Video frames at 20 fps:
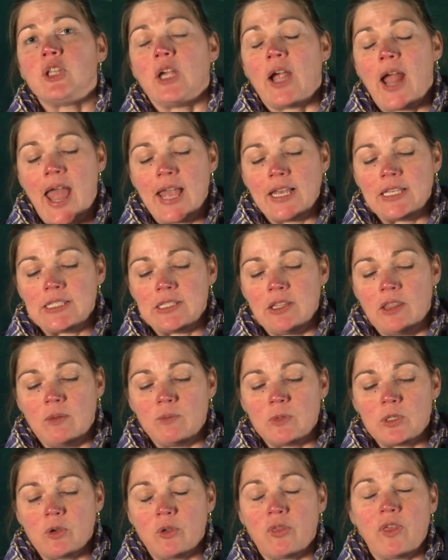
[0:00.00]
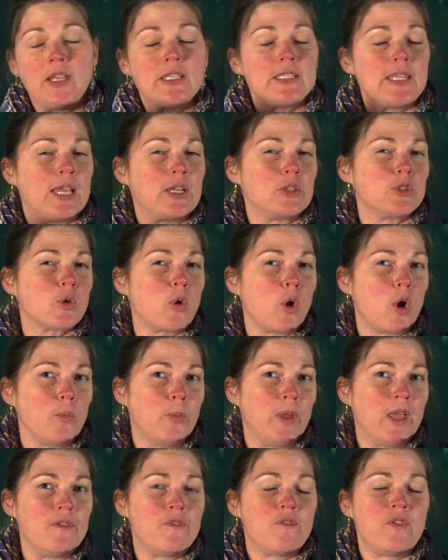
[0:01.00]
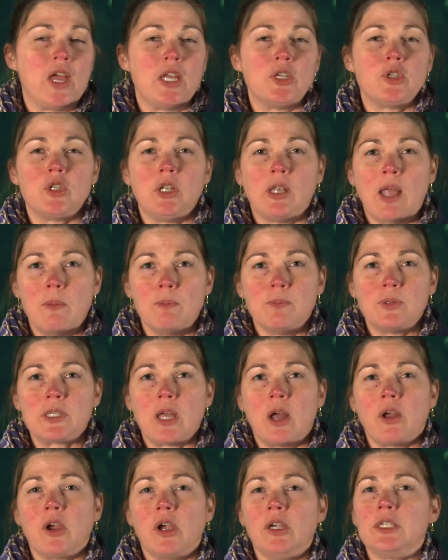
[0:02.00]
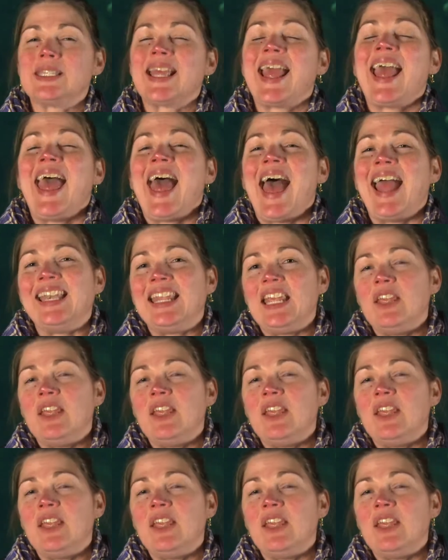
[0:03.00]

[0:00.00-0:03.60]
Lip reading: their eggs to them. So things like scorpionfish, lumpsuckers, and